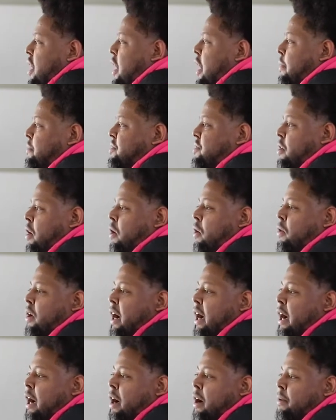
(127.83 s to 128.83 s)
Um, so
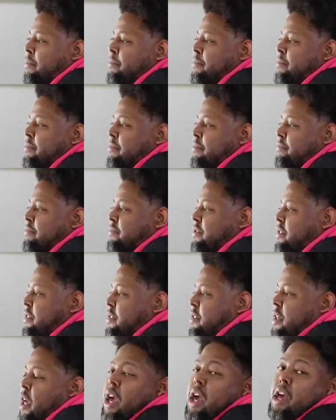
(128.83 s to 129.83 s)
um,
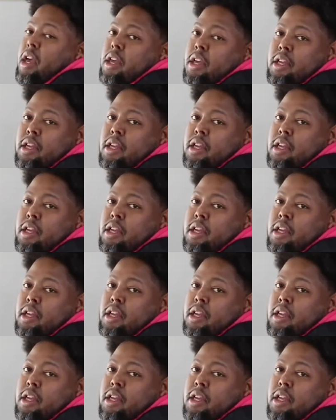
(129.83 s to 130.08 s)
yeah.